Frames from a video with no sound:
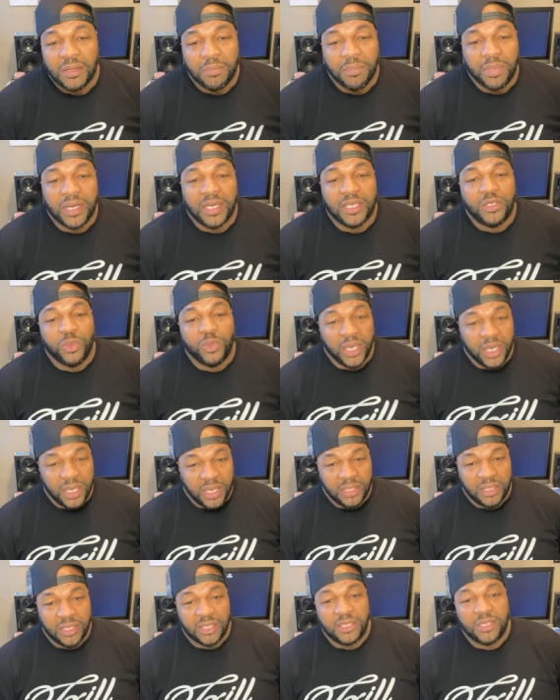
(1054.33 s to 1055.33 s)
but it's
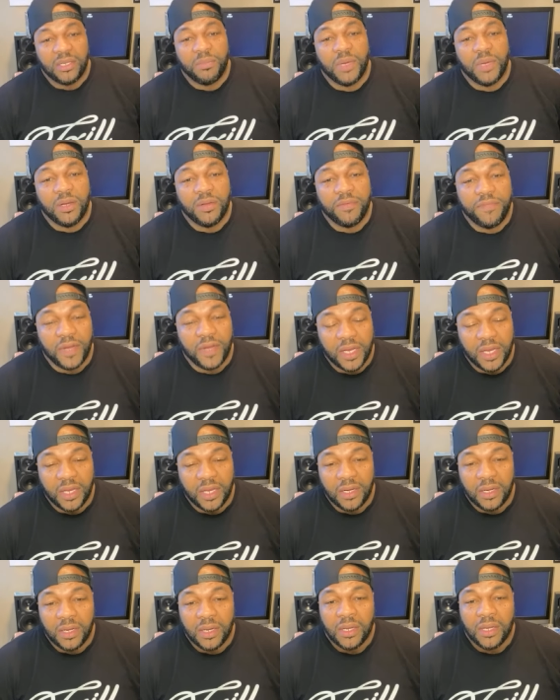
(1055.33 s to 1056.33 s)
really just a
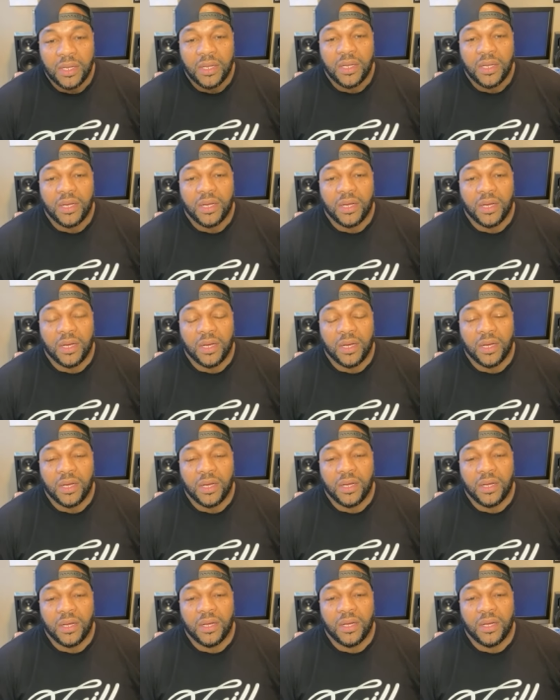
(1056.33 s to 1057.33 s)
motherfucking uh,
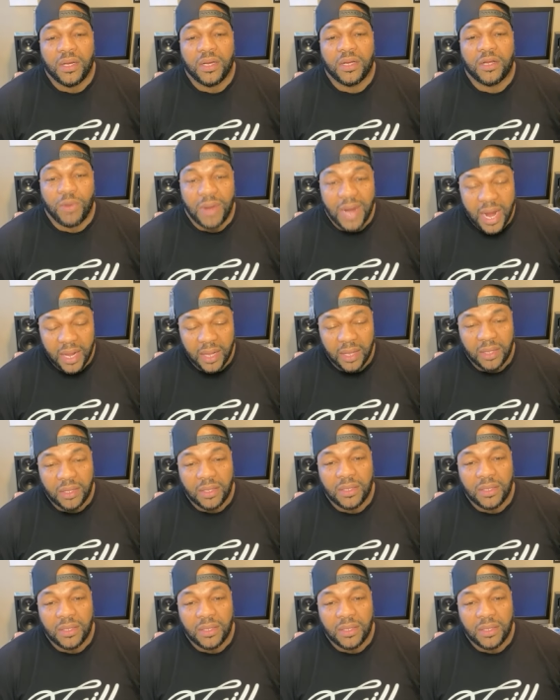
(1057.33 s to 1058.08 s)
uh, crack